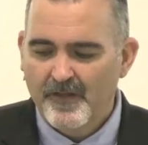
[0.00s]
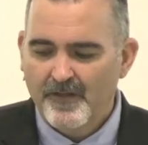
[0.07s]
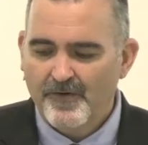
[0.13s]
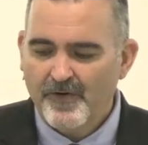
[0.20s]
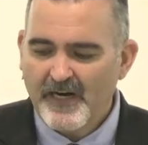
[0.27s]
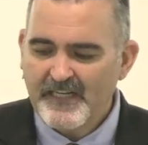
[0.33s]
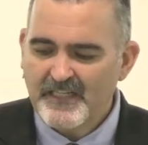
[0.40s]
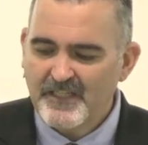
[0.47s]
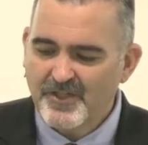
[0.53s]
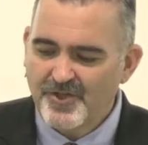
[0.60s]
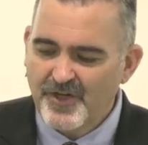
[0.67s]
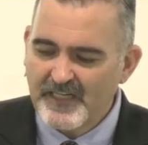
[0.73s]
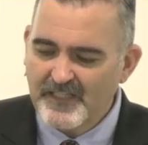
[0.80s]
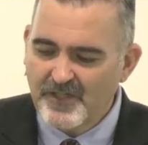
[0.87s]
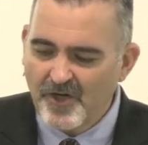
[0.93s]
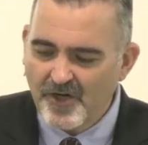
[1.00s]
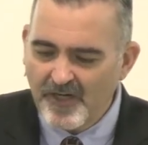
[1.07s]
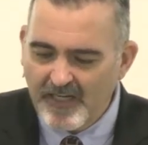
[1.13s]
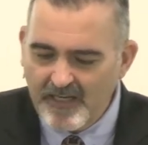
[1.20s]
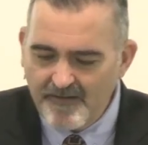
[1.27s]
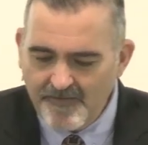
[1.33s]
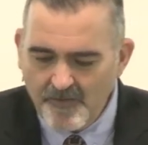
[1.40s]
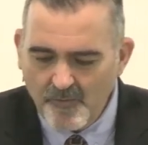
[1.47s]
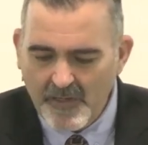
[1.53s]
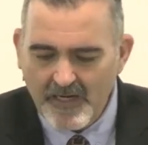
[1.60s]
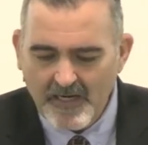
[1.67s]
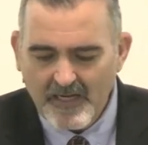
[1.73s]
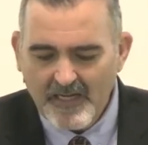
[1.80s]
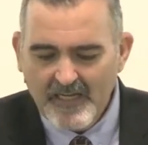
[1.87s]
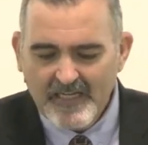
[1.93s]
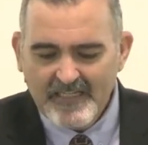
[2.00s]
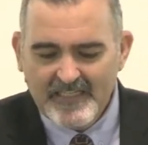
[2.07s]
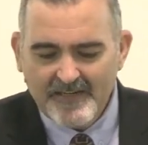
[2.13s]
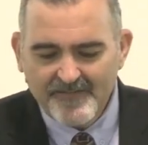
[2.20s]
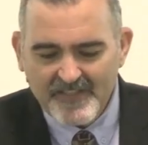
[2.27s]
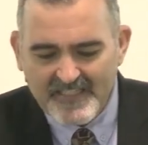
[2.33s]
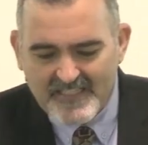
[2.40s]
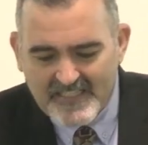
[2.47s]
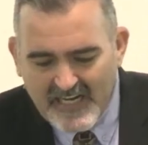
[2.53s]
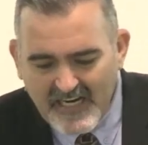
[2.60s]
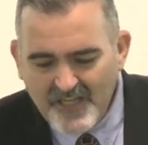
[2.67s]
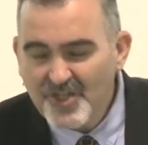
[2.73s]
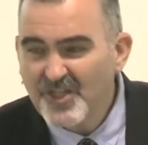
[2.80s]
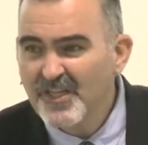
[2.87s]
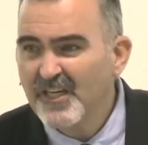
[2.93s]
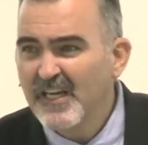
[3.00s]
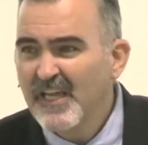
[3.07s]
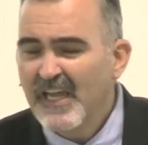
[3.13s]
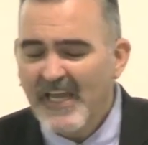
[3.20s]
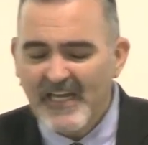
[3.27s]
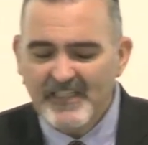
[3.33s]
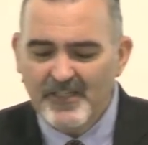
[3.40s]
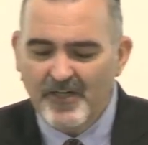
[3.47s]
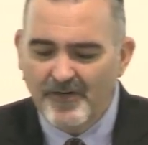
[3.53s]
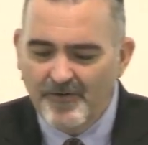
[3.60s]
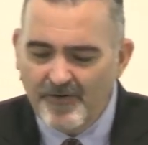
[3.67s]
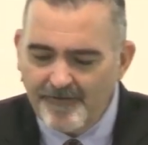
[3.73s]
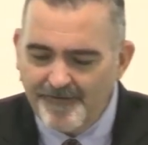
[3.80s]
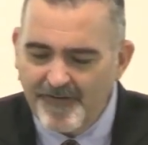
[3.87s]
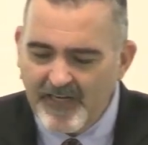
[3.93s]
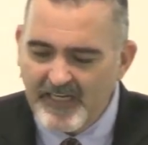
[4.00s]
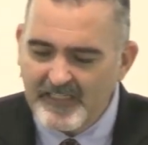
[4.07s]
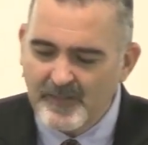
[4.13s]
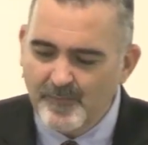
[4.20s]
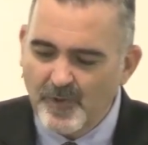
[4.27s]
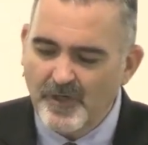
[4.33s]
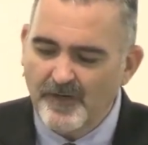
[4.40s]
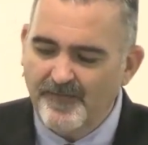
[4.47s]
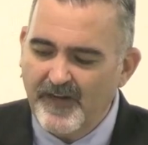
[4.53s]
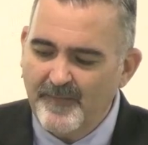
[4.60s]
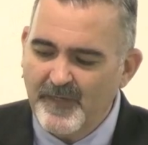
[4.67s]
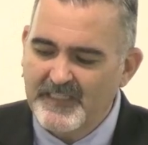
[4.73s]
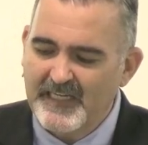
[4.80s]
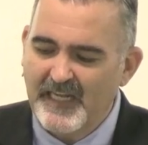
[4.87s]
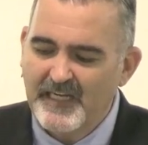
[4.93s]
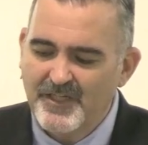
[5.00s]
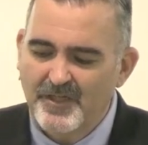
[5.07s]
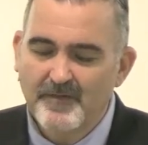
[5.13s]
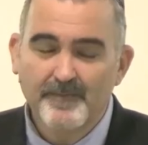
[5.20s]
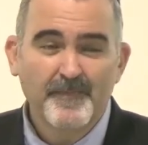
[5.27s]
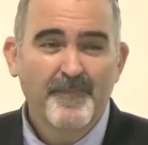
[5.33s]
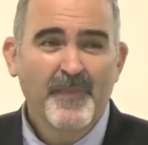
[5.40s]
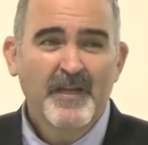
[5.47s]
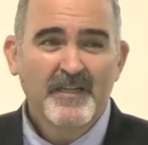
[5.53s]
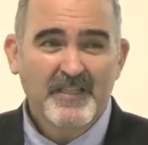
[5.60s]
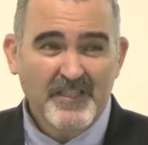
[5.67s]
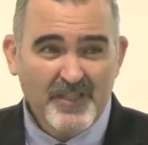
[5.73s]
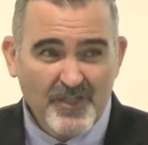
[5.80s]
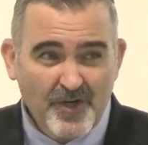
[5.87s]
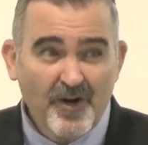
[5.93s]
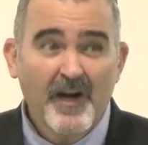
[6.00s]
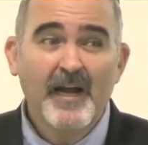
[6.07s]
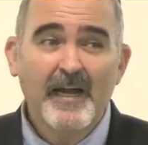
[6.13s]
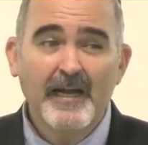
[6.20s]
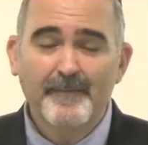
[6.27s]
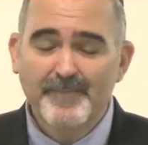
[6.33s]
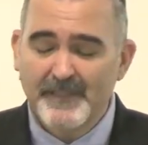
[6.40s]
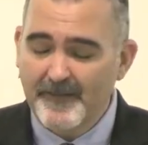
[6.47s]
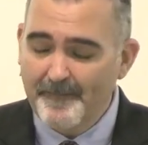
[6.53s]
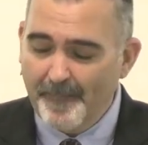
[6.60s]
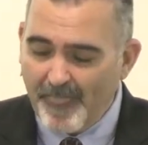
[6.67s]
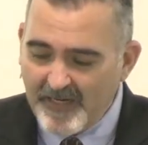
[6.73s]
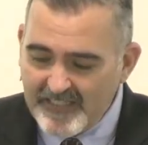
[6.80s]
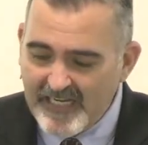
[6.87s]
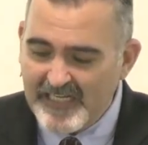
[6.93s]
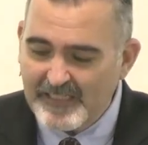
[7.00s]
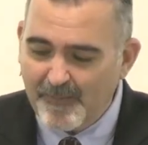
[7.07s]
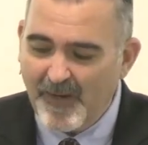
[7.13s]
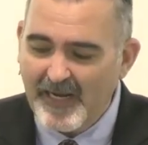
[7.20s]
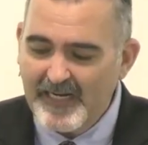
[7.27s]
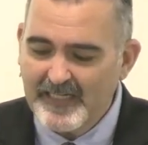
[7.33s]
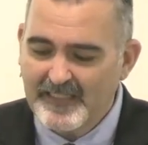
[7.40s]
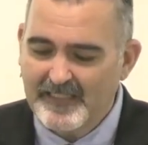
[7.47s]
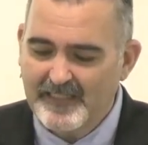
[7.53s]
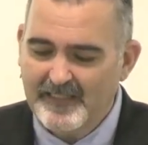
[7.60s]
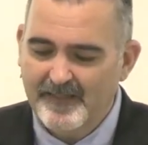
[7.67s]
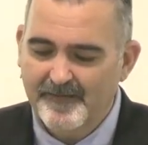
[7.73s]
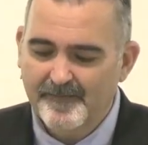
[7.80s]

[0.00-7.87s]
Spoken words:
The righteous trust God even when devastation, as horrific as the book Lamentation describes, takes place.